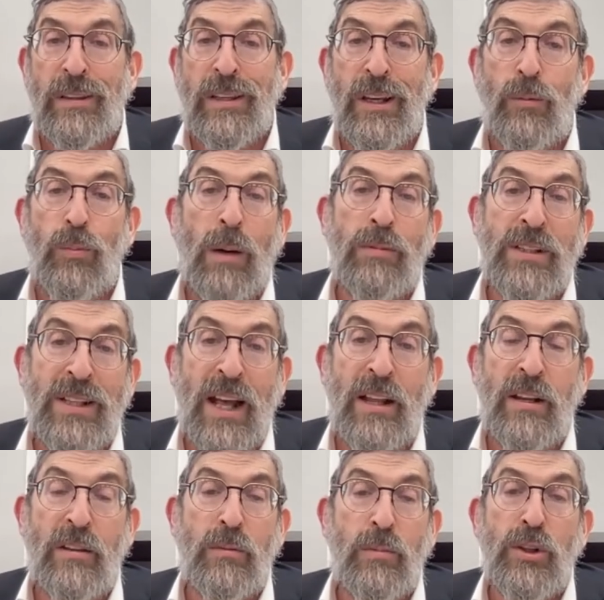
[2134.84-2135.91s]
did what was
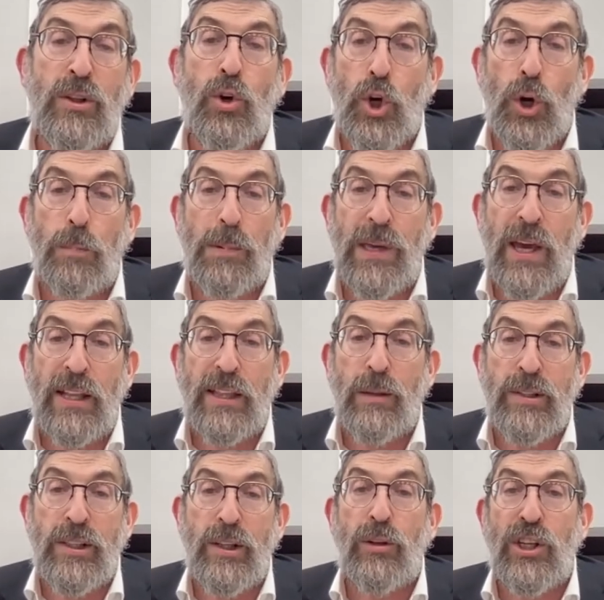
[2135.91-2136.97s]
not, there was no chuppah yet,
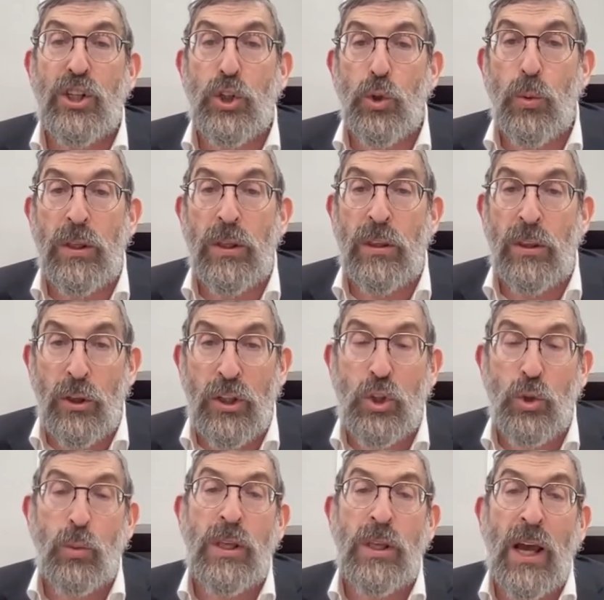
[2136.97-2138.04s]
there was no
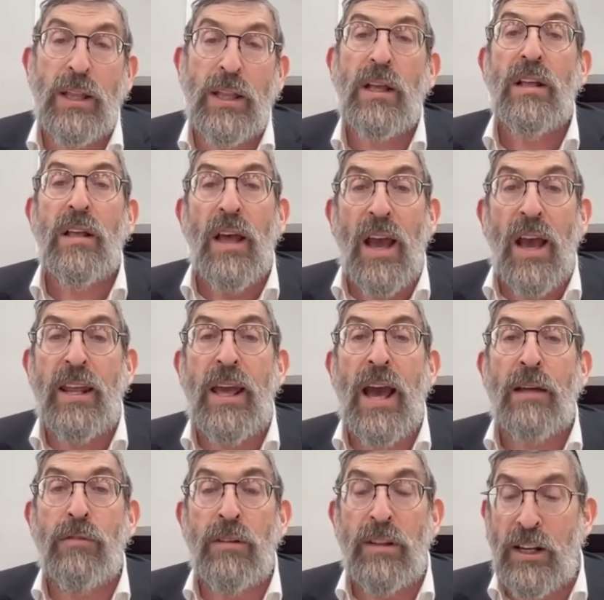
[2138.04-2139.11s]
nisuin yet, and he
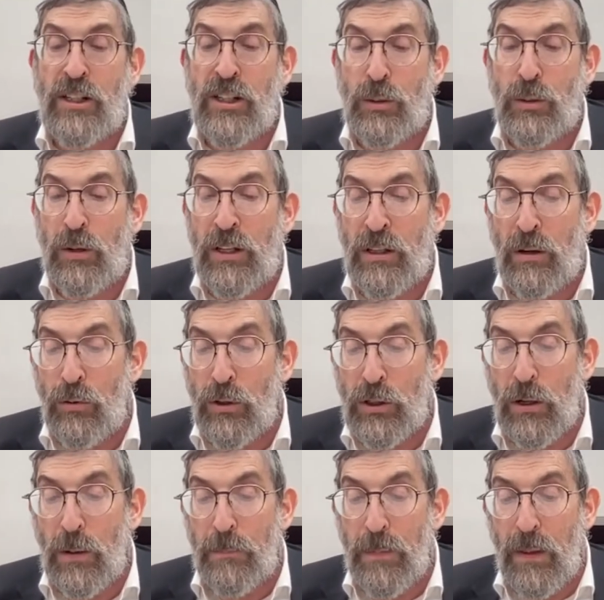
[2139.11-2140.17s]
had relations with his
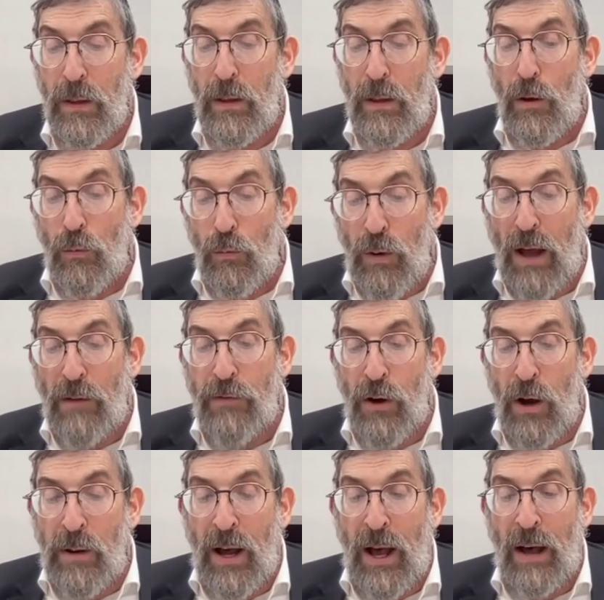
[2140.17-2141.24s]
Arusa. Rav
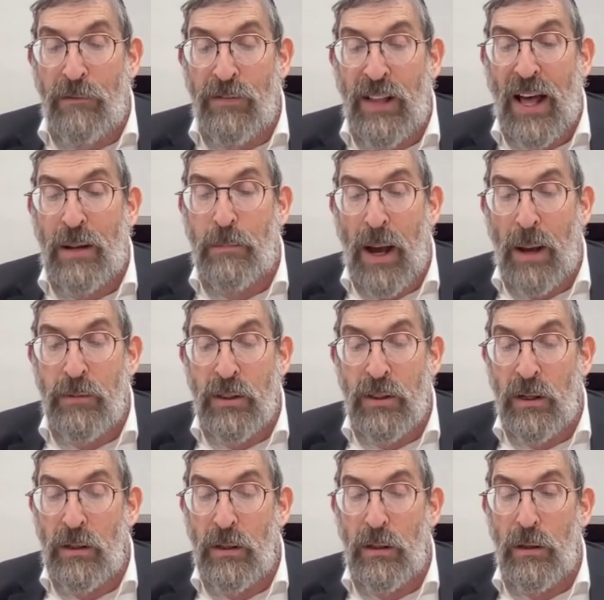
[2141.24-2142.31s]
Oma Havlad
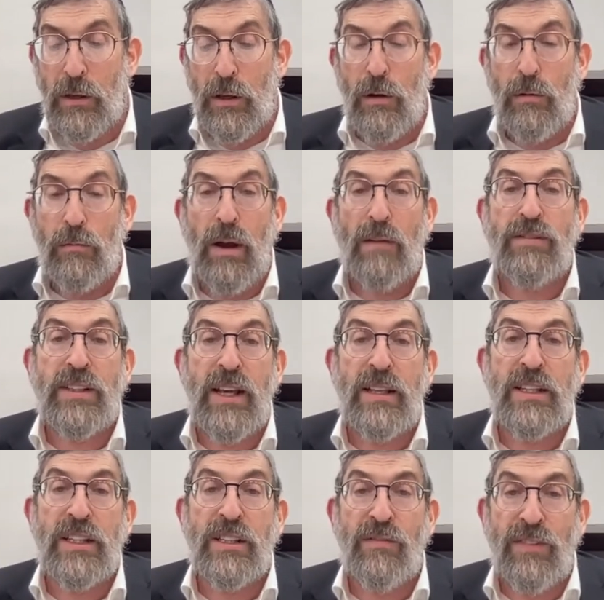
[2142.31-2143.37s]
Mamza. Rav
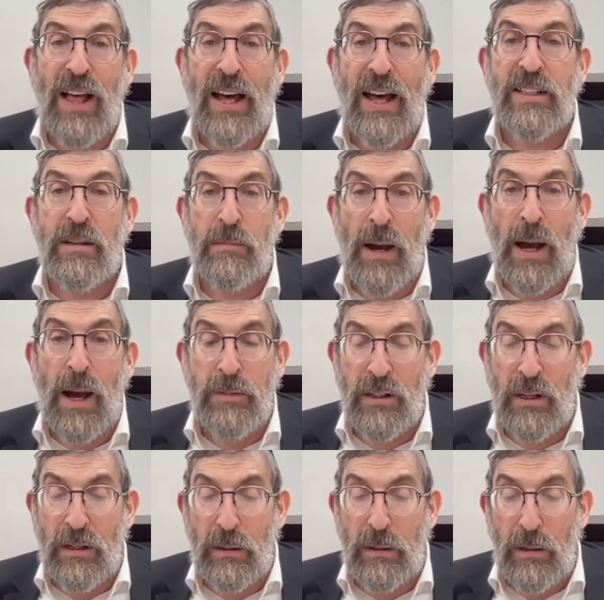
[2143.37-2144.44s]
said this Vlad is a
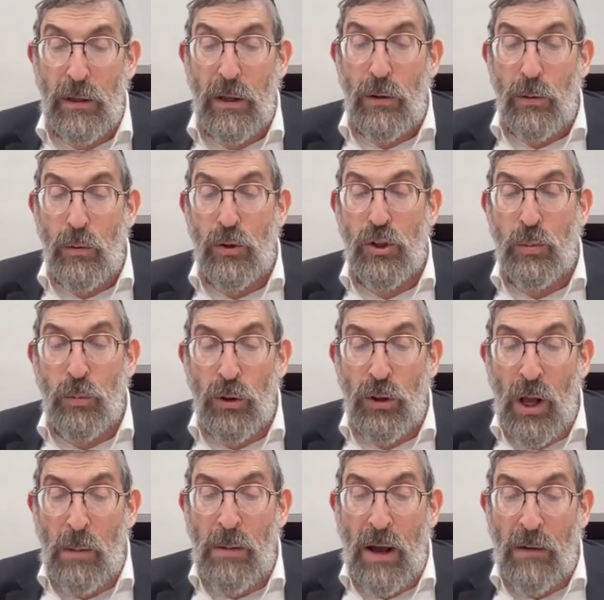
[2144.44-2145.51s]
Mamza.
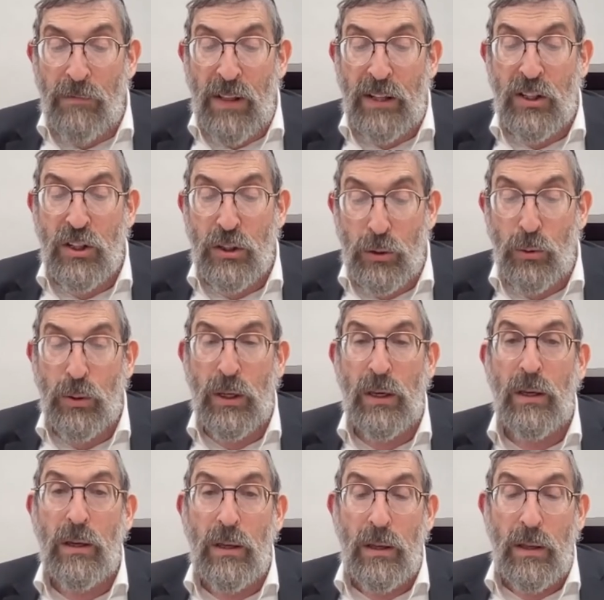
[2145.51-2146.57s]
Shmuel Oma Havlad
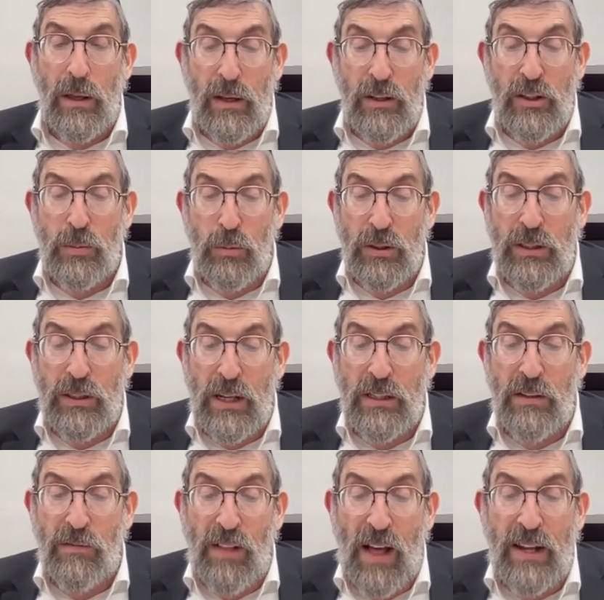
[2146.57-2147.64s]
Shtuki. And Shmuel says
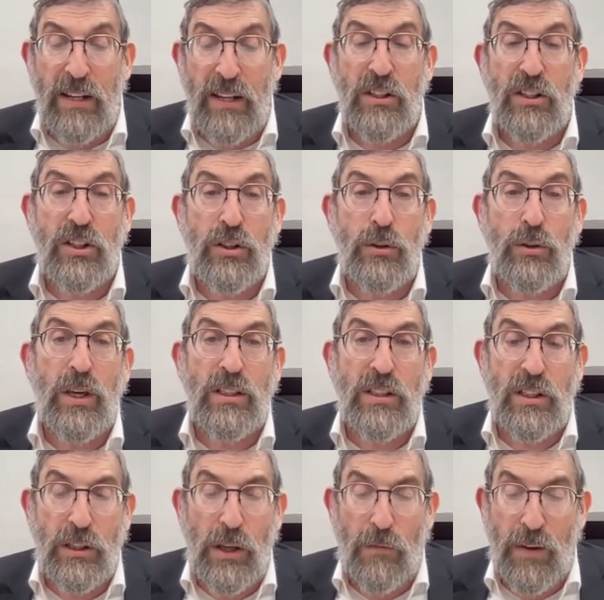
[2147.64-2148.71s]
the Vlad is a Shtuki, is
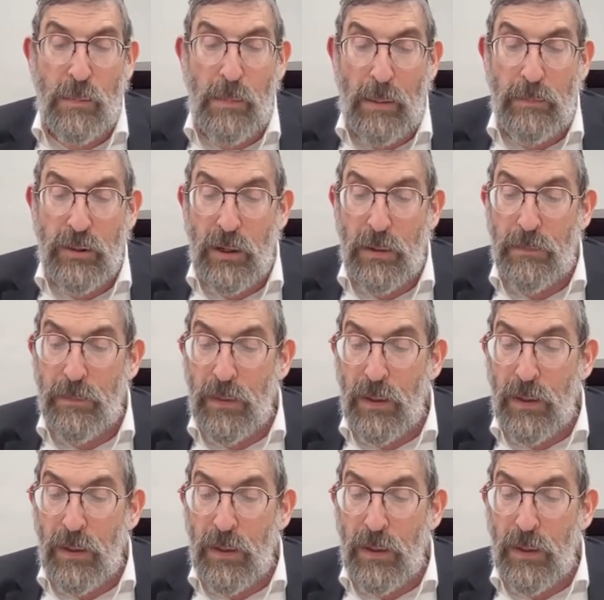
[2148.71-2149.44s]
a Suffolk Mamza.